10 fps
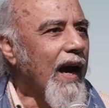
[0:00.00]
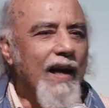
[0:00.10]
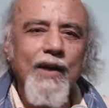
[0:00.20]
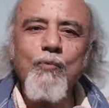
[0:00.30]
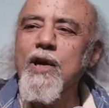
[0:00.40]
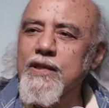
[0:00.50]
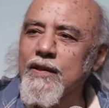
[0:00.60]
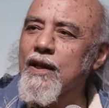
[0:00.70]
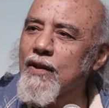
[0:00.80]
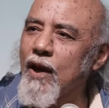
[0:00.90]
And it
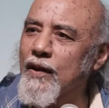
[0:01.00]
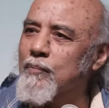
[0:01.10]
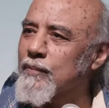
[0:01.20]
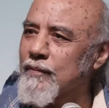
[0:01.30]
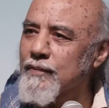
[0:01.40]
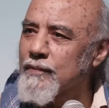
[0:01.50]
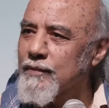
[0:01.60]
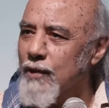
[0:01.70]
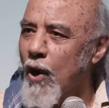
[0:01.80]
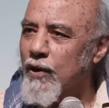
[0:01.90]
wasn't a lot
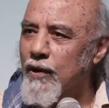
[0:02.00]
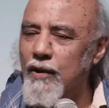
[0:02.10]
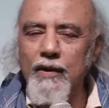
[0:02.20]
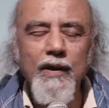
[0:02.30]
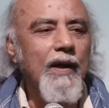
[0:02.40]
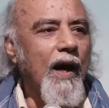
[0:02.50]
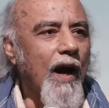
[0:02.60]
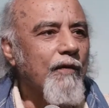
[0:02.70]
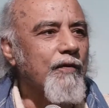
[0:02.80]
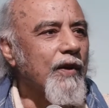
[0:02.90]
longer
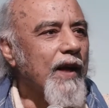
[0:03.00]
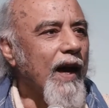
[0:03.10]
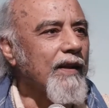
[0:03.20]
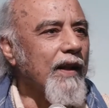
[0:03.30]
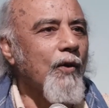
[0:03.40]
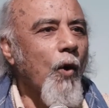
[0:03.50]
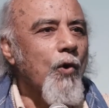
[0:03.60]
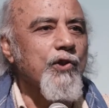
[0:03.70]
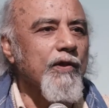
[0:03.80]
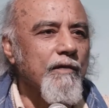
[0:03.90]
after that that
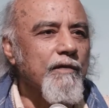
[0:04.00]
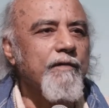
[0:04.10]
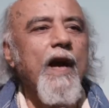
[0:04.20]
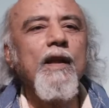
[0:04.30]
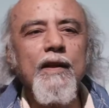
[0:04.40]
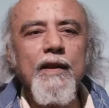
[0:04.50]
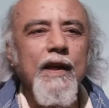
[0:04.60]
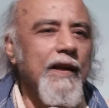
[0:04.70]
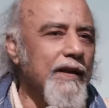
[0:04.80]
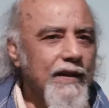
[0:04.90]
ocean fell
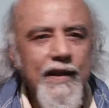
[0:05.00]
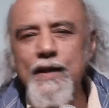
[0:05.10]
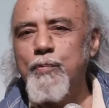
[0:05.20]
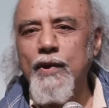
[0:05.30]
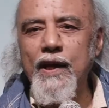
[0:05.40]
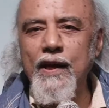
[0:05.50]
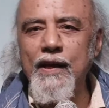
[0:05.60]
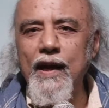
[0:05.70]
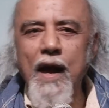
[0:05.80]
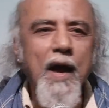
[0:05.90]

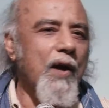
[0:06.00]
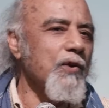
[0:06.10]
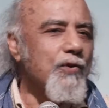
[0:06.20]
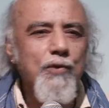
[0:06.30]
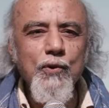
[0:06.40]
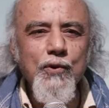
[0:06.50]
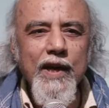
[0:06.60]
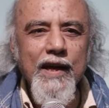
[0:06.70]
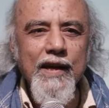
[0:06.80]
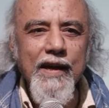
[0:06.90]
deeply,
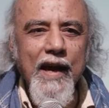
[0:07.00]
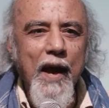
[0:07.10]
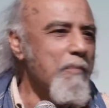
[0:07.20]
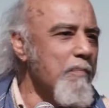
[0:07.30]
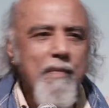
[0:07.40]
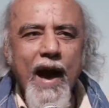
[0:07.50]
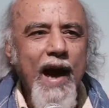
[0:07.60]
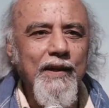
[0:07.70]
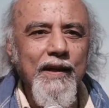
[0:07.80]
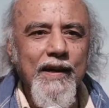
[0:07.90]
truly,
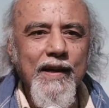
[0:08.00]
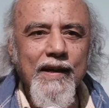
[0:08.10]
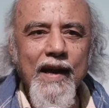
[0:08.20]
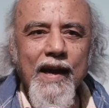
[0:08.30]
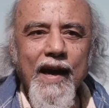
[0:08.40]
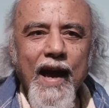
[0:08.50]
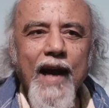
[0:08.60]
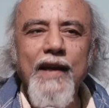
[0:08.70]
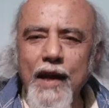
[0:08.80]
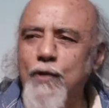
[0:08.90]
madly,
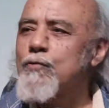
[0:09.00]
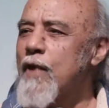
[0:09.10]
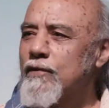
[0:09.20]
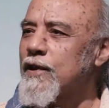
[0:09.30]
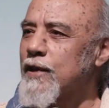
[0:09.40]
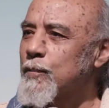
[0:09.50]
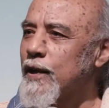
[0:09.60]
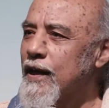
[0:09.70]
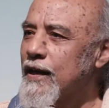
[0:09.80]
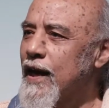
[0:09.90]
and
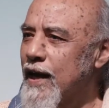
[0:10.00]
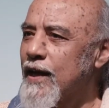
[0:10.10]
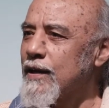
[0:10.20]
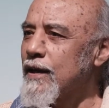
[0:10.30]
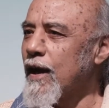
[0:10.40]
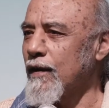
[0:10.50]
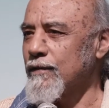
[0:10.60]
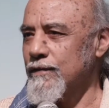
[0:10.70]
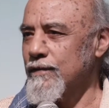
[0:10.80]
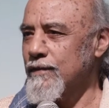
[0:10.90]
irrevocably in
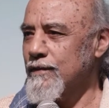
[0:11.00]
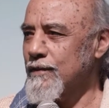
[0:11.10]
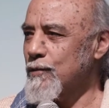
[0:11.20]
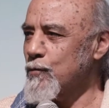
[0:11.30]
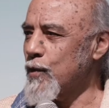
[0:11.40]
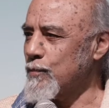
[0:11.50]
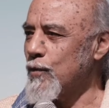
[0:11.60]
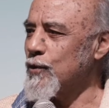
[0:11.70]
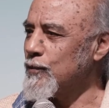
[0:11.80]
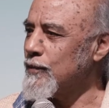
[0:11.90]
love with
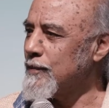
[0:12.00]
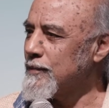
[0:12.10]
Moon.